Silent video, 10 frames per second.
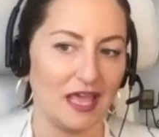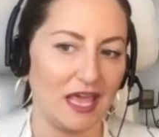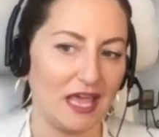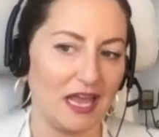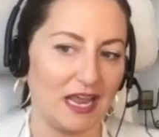
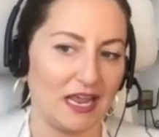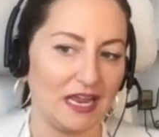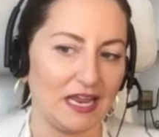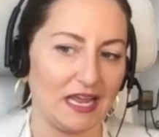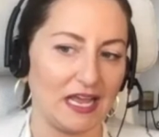And
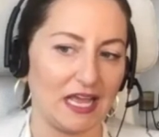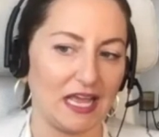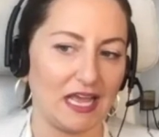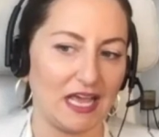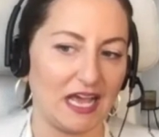I
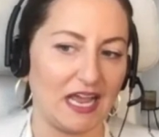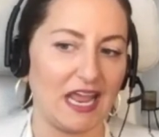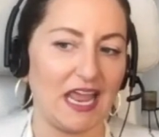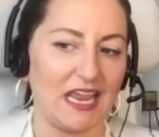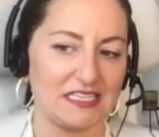
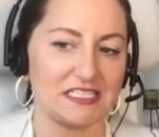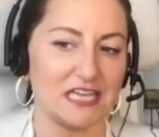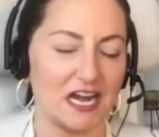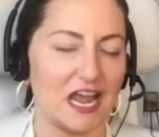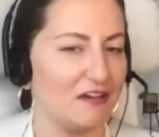hate
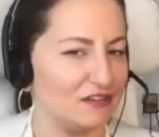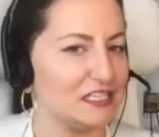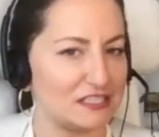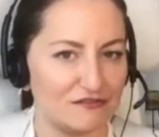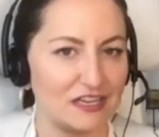not having a
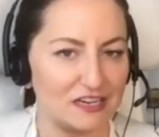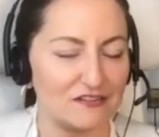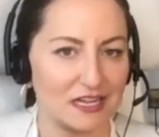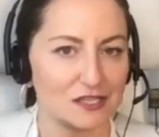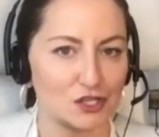definitive
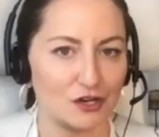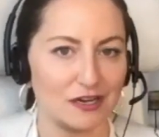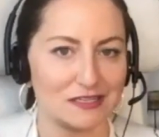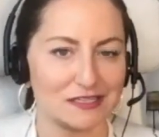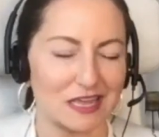answer, and
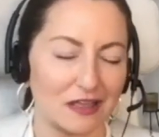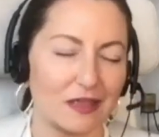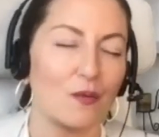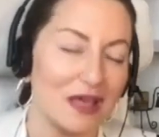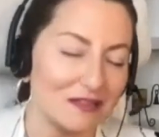it's kind of like,
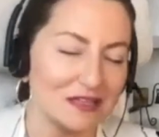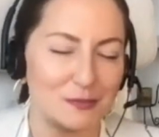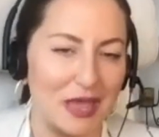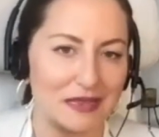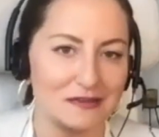well, it
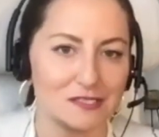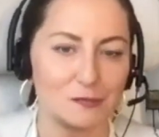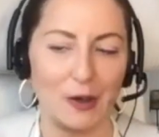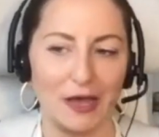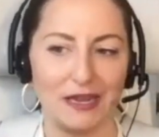depends,
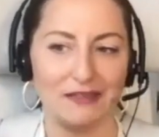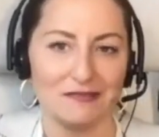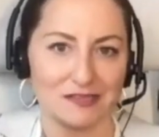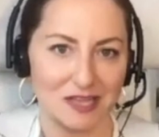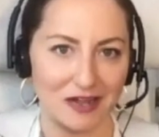but in
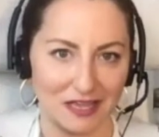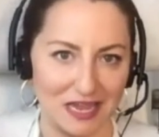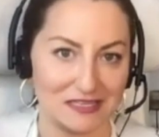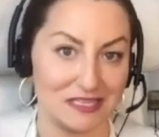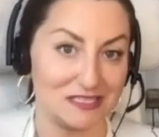this kind of
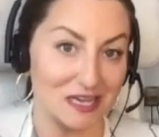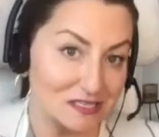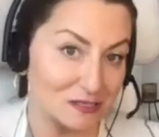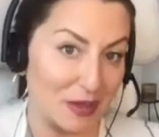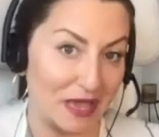case, it does
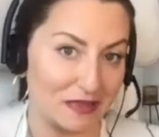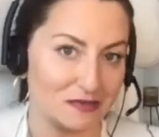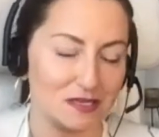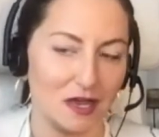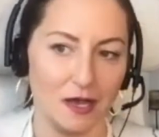
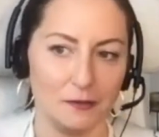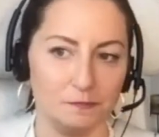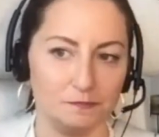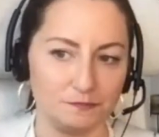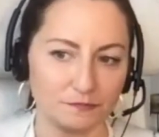depend
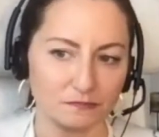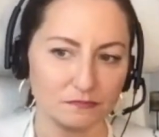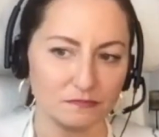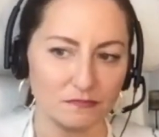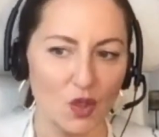
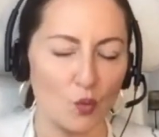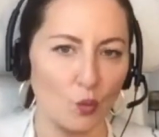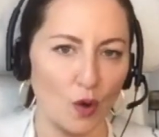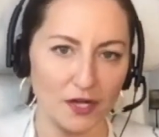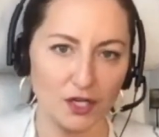
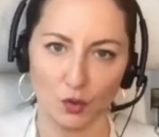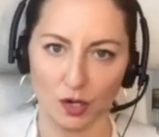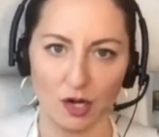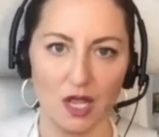what your